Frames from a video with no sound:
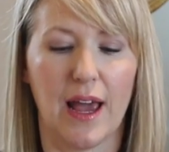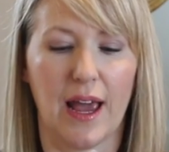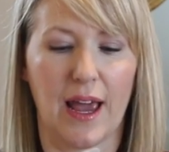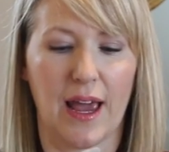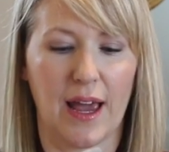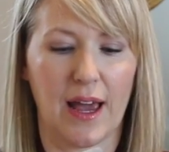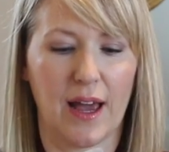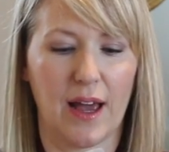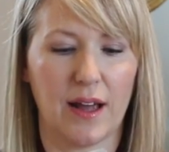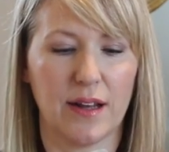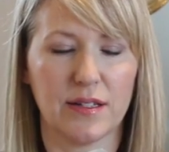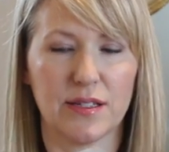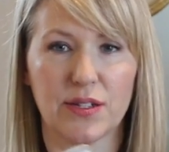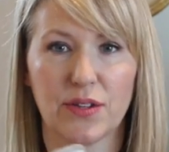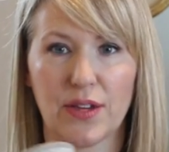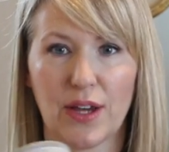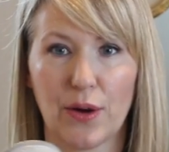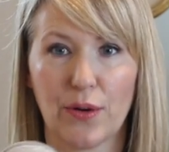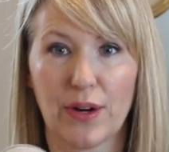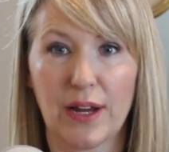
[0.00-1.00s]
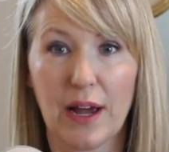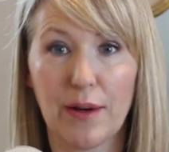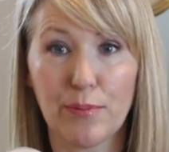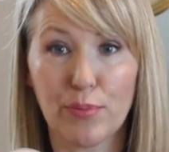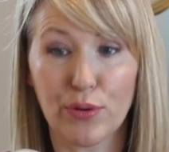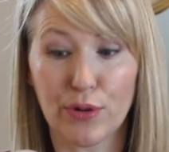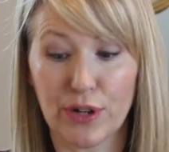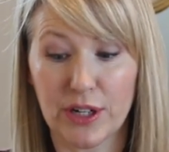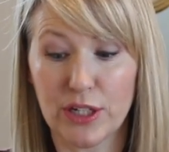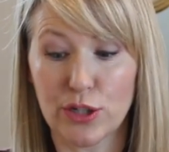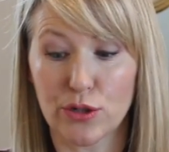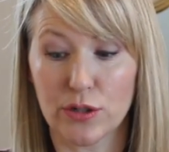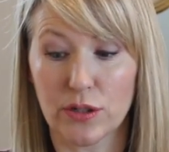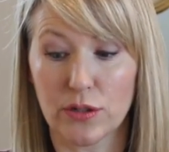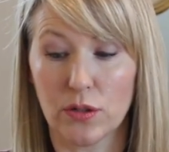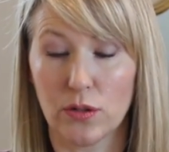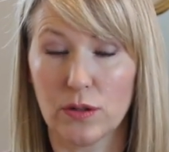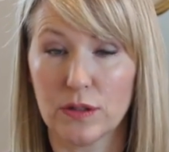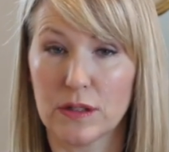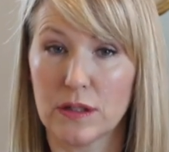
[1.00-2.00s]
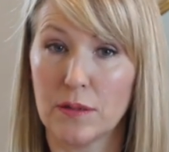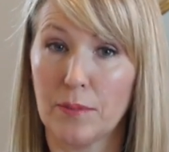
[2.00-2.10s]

And so they already have pre-drilled holes